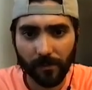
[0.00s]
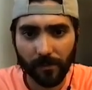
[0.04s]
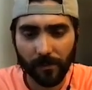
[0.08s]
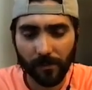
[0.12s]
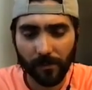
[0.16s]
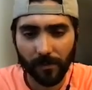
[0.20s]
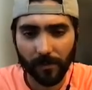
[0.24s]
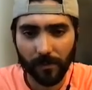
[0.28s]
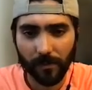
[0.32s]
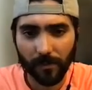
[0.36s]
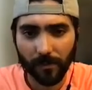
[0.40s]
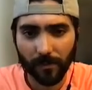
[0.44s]

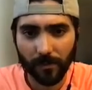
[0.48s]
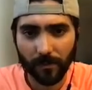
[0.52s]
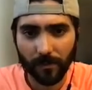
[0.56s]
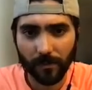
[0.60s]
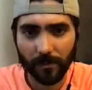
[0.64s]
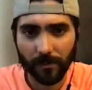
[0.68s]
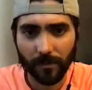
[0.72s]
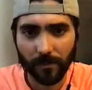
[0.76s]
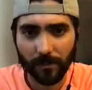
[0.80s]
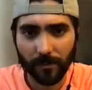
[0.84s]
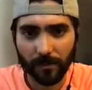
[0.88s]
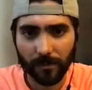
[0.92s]

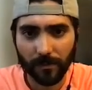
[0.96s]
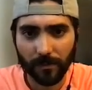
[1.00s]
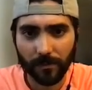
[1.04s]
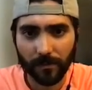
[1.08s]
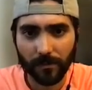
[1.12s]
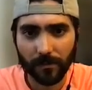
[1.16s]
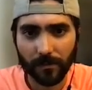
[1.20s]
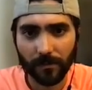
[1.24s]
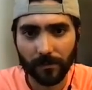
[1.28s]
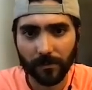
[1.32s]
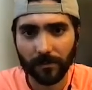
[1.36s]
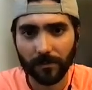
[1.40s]

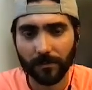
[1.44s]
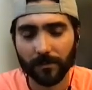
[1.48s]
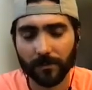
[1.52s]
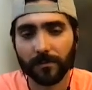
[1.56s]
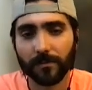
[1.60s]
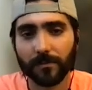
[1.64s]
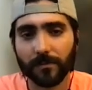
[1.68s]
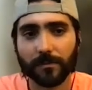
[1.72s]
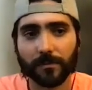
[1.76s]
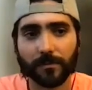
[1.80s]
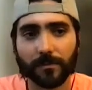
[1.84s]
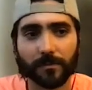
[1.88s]

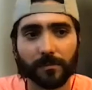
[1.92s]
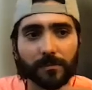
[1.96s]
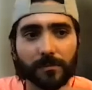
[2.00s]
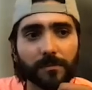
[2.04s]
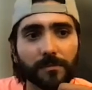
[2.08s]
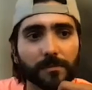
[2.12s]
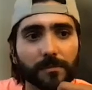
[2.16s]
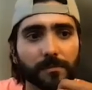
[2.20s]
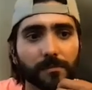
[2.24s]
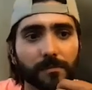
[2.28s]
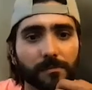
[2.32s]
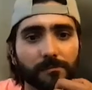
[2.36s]

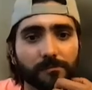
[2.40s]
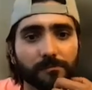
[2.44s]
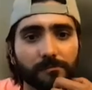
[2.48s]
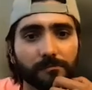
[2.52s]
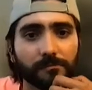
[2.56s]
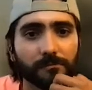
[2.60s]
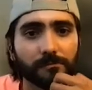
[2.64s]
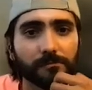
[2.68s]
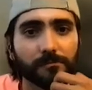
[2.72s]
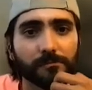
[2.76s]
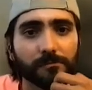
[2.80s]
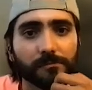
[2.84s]

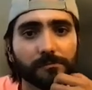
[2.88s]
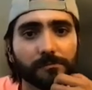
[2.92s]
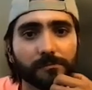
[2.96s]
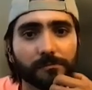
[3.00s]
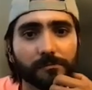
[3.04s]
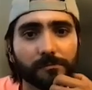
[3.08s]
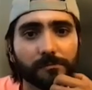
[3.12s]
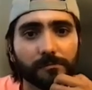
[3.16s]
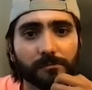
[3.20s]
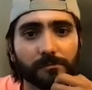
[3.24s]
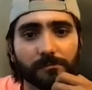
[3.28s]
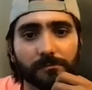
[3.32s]

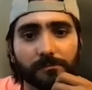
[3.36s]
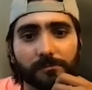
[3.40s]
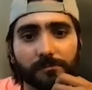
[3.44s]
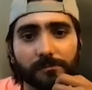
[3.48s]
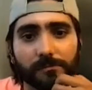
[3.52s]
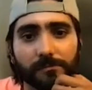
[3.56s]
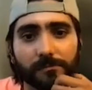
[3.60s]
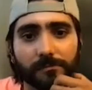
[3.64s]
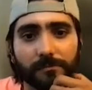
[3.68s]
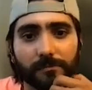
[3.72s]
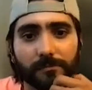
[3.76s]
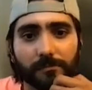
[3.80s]

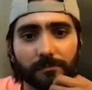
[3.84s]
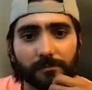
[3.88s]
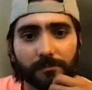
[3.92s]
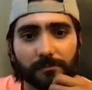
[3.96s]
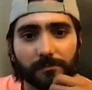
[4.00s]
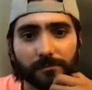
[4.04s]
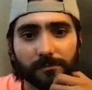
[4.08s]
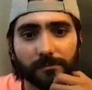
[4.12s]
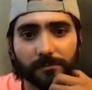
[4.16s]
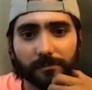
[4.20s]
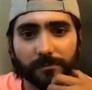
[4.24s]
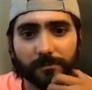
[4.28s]

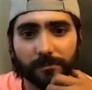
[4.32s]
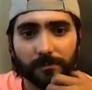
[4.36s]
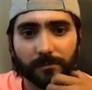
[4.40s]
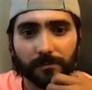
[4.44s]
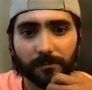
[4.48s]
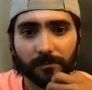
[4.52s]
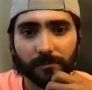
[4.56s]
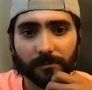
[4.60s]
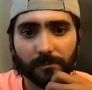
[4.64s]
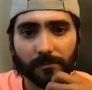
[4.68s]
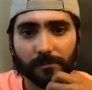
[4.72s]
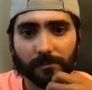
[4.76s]

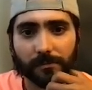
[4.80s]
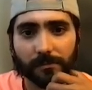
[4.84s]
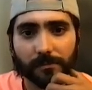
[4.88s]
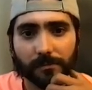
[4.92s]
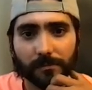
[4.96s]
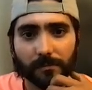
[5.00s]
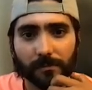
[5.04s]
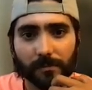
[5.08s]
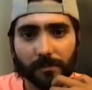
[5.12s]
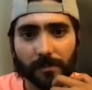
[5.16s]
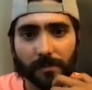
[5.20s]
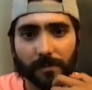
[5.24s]

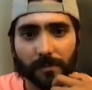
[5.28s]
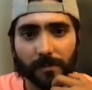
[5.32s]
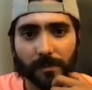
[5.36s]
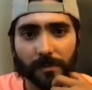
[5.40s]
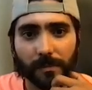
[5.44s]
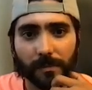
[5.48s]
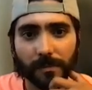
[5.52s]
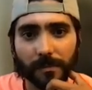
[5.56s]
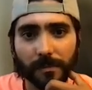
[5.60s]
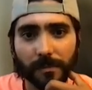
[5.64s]
The person shown says nothing.